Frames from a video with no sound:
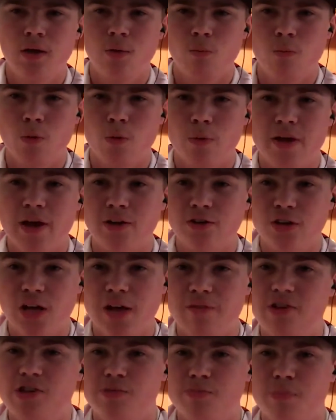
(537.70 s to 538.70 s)
where we actually
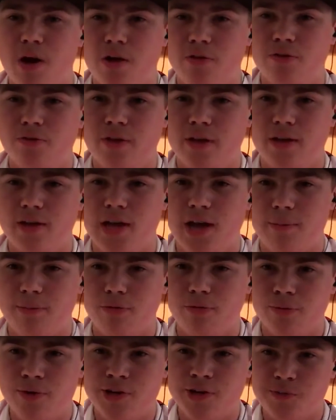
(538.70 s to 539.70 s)
have a sponsor that came
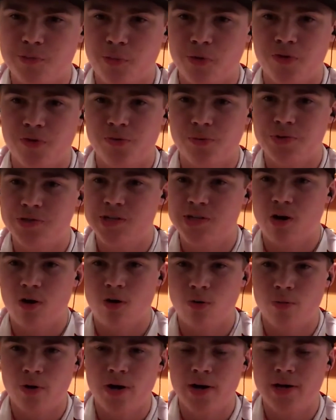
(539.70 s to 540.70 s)
through esports and was not
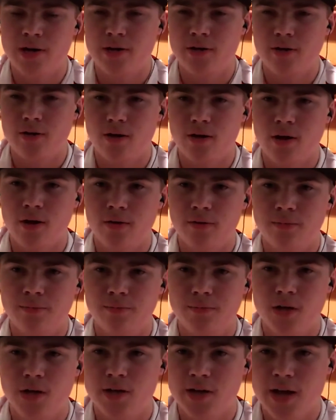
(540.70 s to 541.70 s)
already on
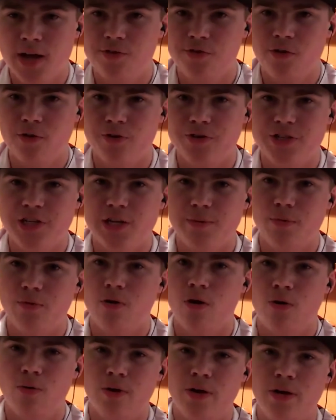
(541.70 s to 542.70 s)
a NASCAR team or
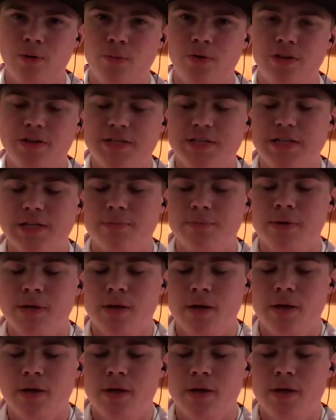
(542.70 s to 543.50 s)
already with the team.